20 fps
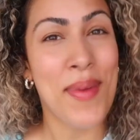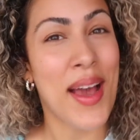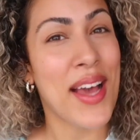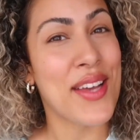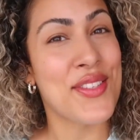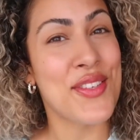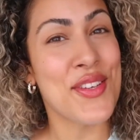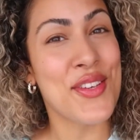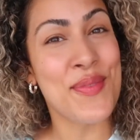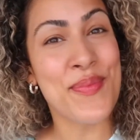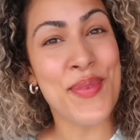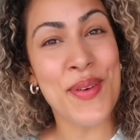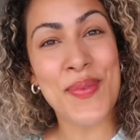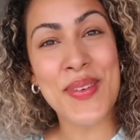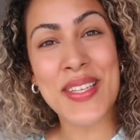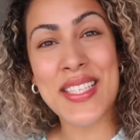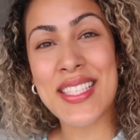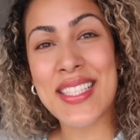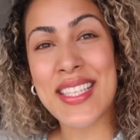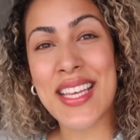But as you can
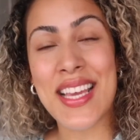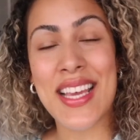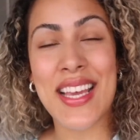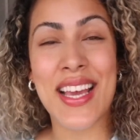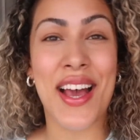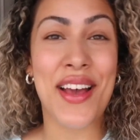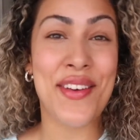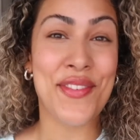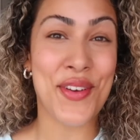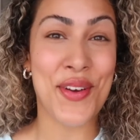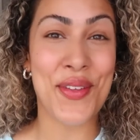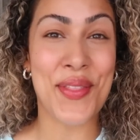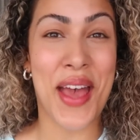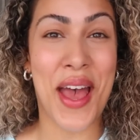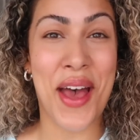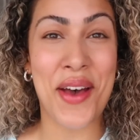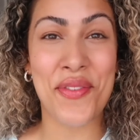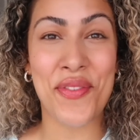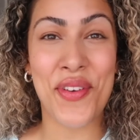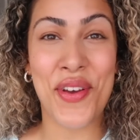probably see, I've got the
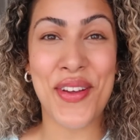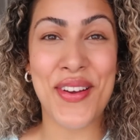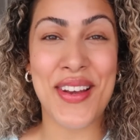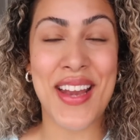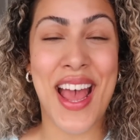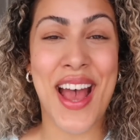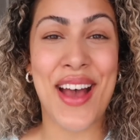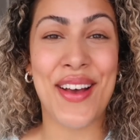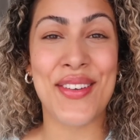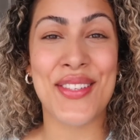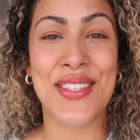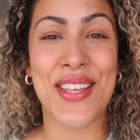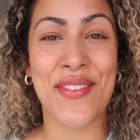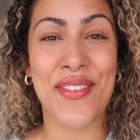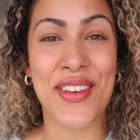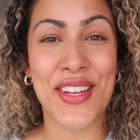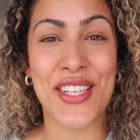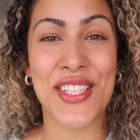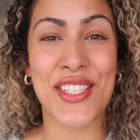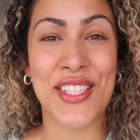outfit on now, so I'm
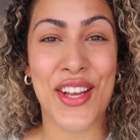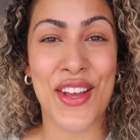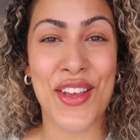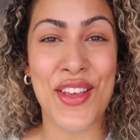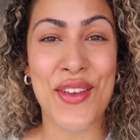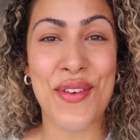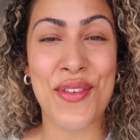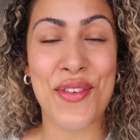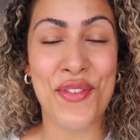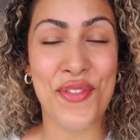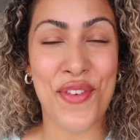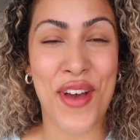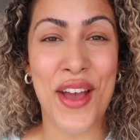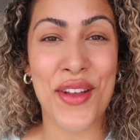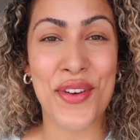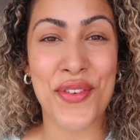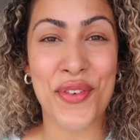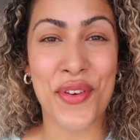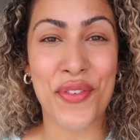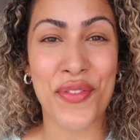going to show you the
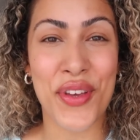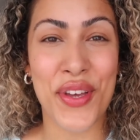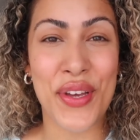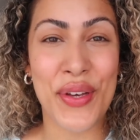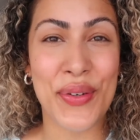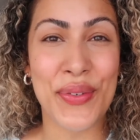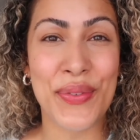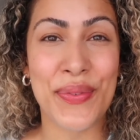final reveal.